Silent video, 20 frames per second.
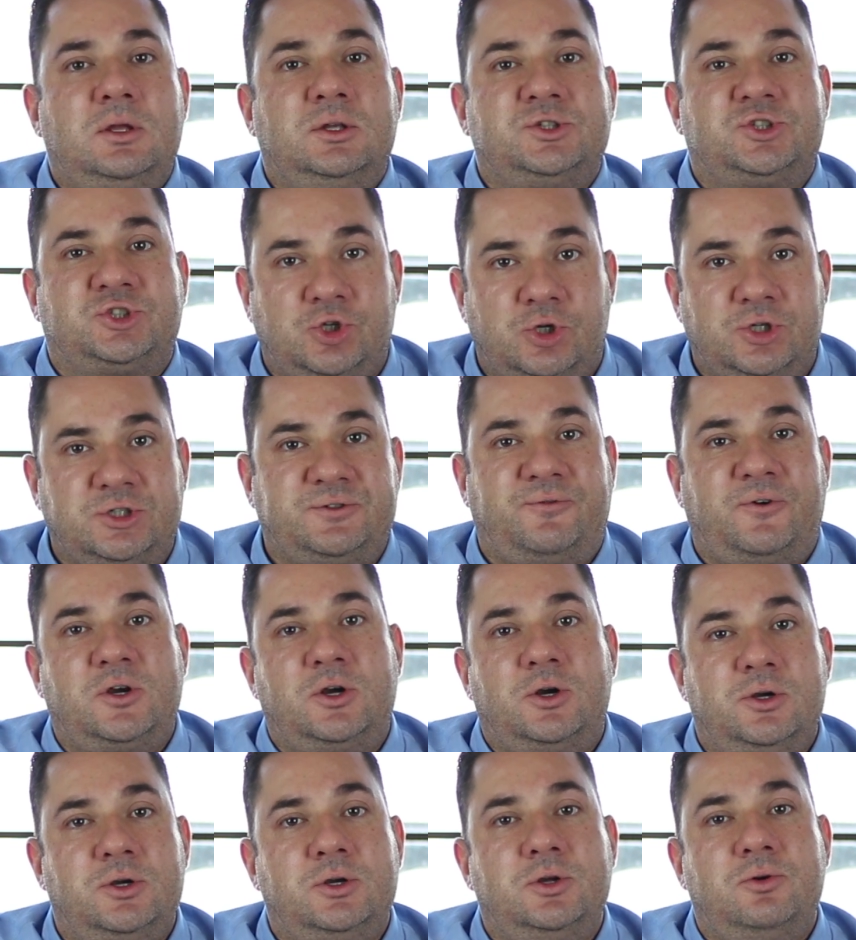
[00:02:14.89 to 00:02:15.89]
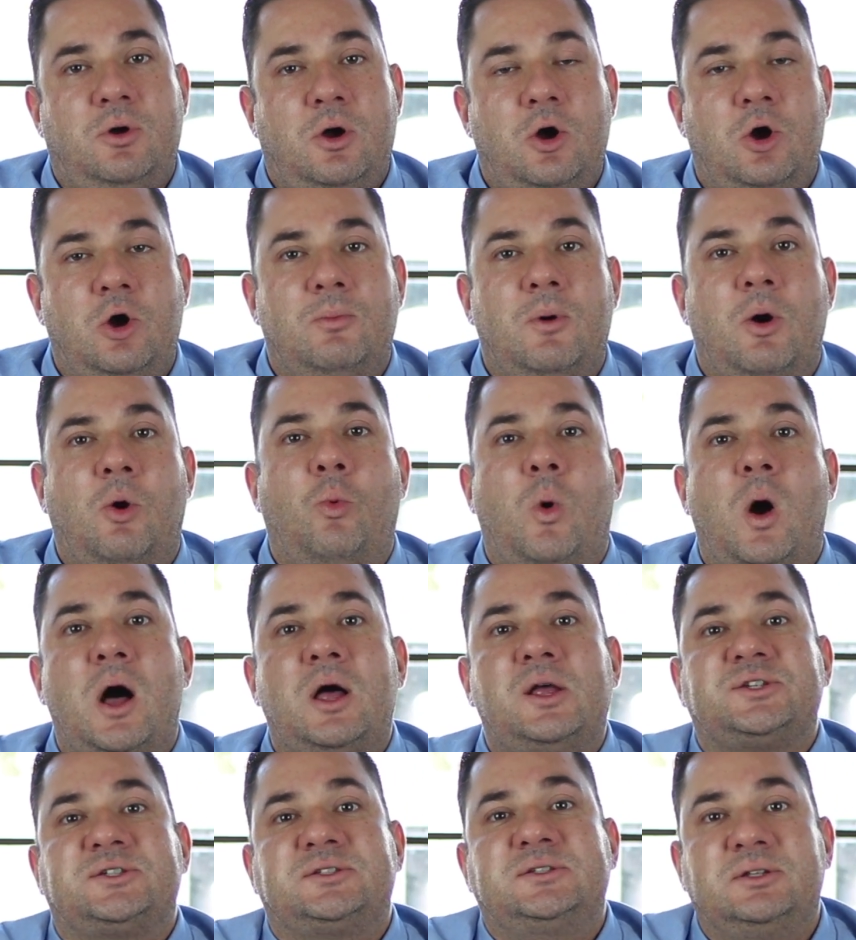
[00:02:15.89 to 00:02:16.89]
search for your new home
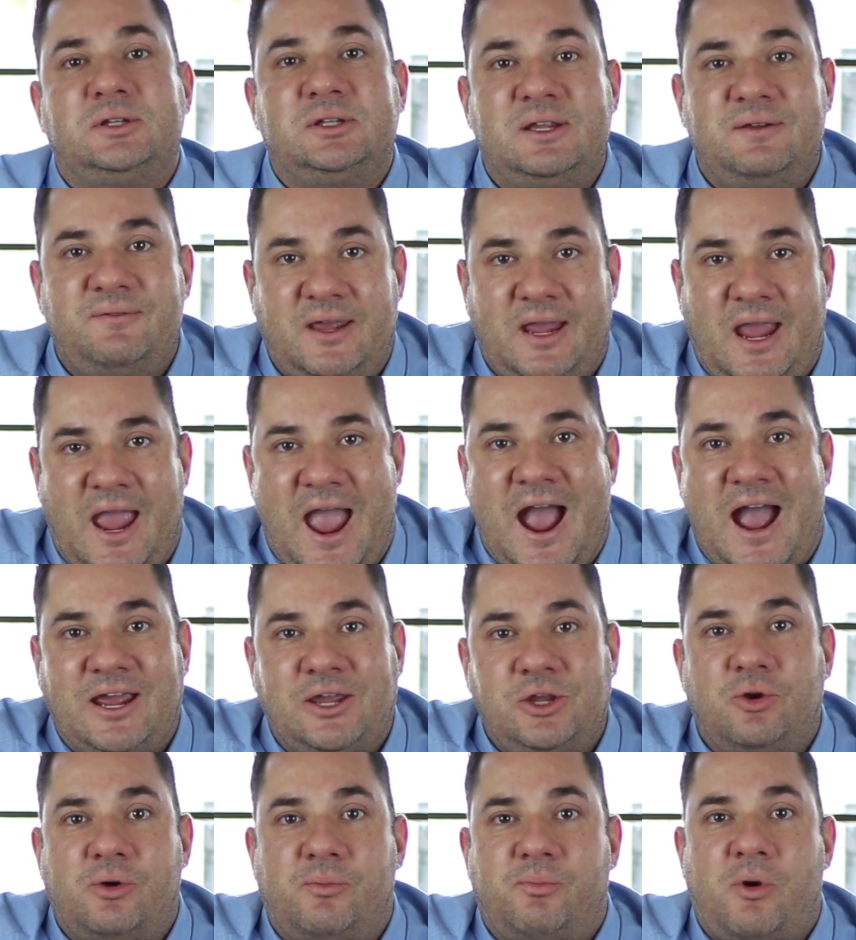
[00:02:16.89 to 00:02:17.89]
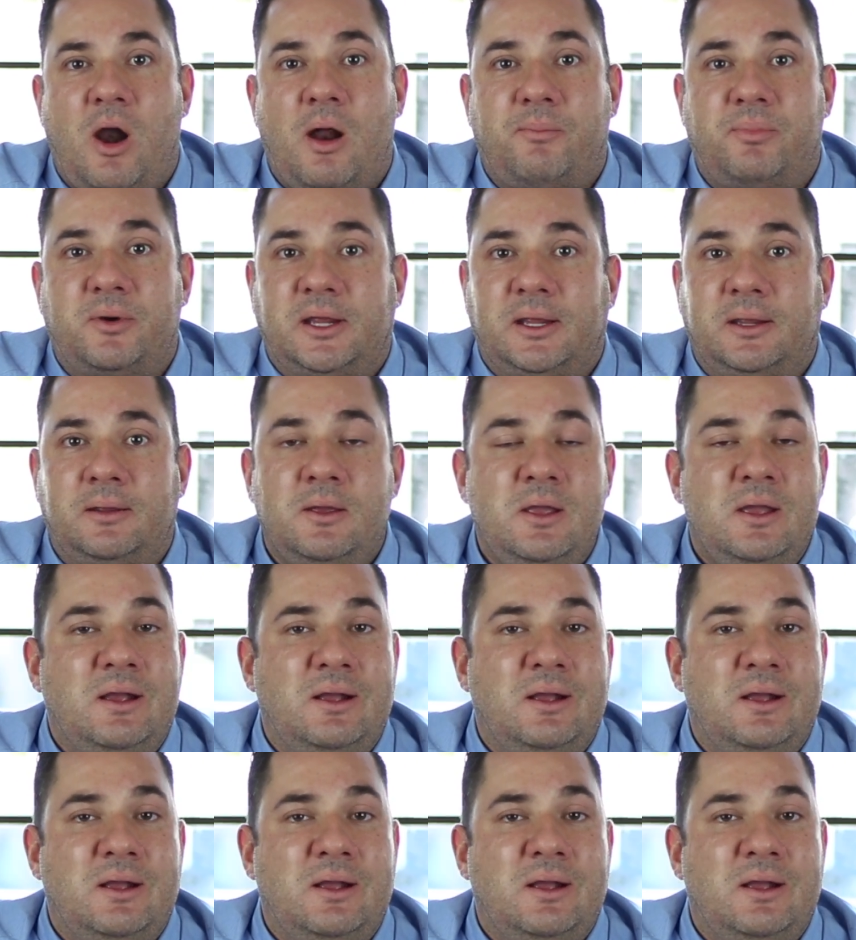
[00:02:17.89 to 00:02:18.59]
while still living at your property.